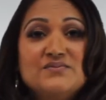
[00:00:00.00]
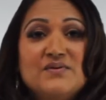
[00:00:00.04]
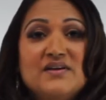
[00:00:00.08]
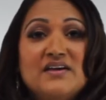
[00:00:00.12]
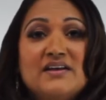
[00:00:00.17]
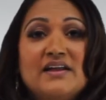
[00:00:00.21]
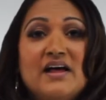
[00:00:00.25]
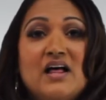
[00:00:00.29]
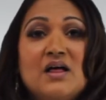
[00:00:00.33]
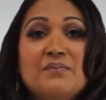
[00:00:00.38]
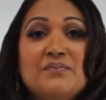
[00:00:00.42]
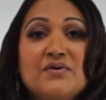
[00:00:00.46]
We can
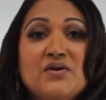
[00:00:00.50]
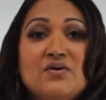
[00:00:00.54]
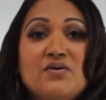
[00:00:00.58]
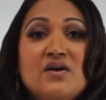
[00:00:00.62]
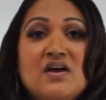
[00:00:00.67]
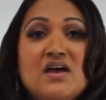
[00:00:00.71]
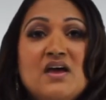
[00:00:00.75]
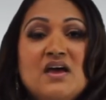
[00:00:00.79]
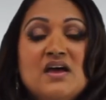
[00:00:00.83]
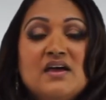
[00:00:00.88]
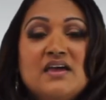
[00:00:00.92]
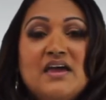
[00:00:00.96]
help you
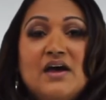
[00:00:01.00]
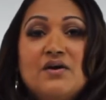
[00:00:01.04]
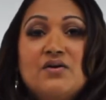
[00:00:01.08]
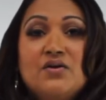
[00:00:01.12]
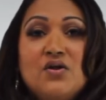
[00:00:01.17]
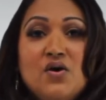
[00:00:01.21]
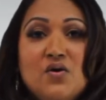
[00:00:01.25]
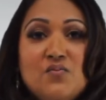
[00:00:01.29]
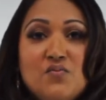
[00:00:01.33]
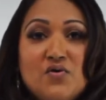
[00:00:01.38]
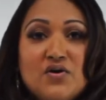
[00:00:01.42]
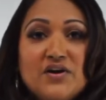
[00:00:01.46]
get
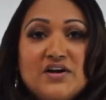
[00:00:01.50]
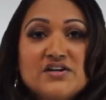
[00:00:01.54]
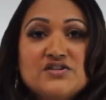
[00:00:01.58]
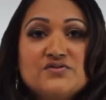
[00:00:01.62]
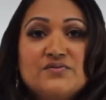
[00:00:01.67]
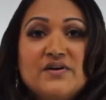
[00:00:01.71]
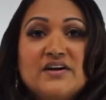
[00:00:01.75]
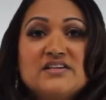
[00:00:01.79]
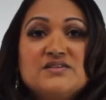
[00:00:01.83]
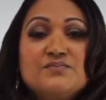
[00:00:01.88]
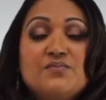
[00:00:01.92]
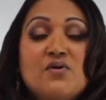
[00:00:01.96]
low mortgage
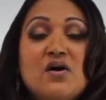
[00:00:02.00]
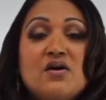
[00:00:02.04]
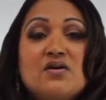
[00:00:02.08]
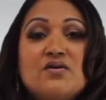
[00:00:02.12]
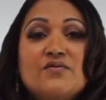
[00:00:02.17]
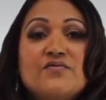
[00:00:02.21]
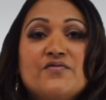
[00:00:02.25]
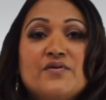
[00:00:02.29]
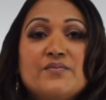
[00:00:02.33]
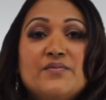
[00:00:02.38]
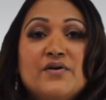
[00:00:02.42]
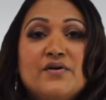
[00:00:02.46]
rates, borrow
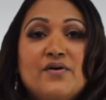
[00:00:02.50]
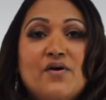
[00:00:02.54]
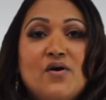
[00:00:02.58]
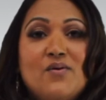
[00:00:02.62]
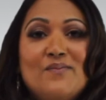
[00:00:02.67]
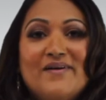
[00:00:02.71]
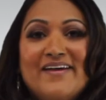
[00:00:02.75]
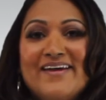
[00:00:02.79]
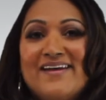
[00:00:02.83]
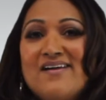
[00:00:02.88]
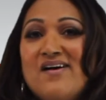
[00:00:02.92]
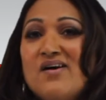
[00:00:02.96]
from your home,
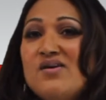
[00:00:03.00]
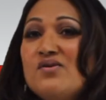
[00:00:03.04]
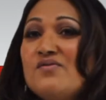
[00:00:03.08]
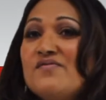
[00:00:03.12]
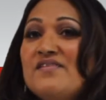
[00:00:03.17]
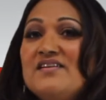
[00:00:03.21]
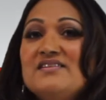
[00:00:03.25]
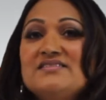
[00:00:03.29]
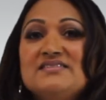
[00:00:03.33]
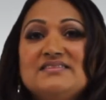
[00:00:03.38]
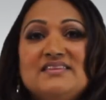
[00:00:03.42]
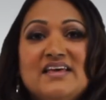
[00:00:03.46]
and get all of
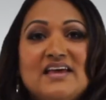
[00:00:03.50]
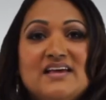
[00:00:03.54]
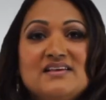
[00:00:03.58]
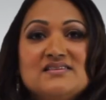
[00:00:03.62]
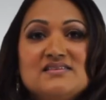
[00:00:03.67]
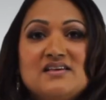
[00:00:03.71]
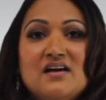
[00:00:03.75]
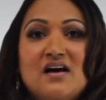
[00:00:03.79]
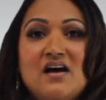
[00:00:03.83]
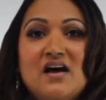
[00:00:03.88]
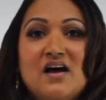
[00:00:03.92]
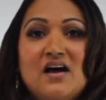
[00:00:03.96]
these things
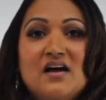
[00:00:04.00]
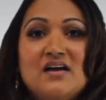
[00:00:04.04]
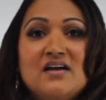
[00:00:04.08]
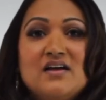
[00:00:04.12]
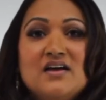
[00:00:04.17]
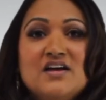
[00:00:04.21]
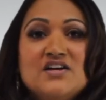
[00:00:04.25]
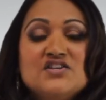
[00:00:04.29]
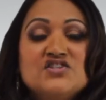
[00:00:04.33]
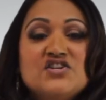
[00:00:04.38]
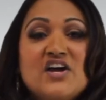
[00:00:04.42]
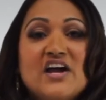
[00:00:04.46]

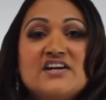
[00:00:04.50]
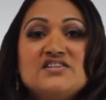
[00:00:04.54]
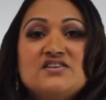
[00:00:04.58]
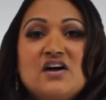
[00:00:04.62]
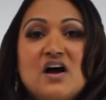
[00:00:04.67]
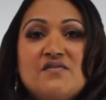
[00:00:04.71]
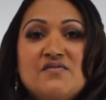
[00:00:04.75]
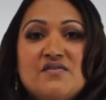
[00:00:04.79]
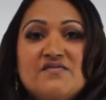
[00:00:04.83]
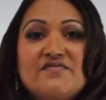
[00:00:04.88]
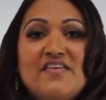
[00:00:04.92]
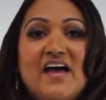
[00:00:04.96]
checked
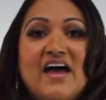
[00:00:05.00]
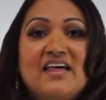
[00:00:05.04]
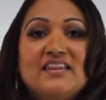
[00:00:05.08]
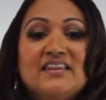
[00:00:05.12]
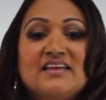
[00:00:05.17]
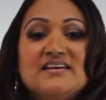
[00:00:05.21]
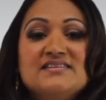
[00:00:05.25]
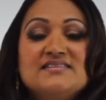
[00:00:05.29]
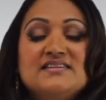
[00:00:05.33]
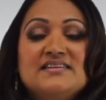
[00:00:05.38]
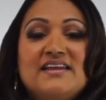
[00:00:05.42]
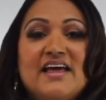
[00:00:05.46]
off of that
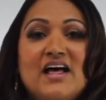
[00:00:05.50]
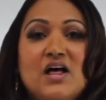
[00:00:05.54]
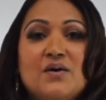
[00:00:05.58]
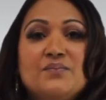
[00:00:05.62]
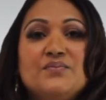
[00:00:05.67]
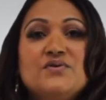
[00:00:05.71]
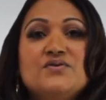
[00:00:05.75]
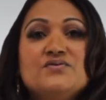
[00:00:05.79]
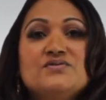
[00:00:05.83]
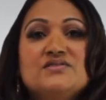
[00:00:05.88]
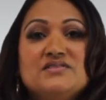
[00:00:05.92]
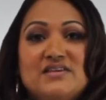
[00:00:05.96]
list and help
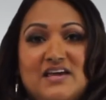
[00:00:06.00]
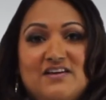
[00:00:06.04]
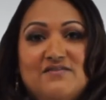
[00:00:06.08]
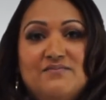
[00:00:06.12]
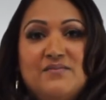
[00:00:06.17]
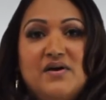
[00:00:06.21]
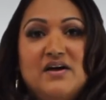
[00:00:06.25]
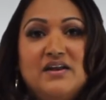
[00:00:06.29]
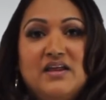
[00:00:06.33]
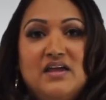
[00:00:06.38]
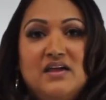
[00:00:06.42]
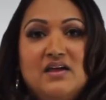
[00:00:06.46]
you save
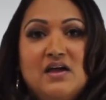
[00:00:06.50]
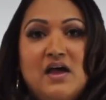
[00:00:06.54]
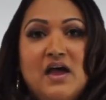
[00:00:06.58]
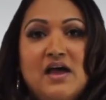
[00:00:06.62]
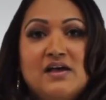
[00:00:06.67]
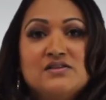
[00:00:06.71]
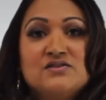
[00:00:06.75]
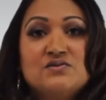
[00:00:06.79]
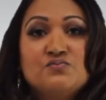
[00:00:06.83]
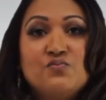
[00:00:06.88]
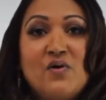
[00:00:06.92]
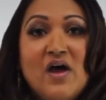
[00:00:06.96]
money
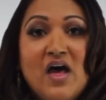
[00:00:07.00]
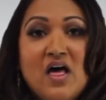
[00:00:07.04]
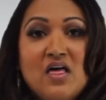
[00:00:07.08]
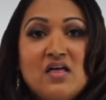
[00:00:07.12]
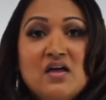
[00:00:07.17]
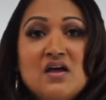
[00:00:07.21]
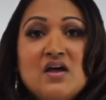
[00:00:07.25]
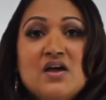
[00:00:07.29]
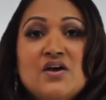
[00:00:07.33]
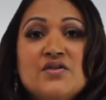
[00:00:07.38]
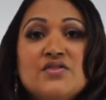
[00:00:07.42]
as well.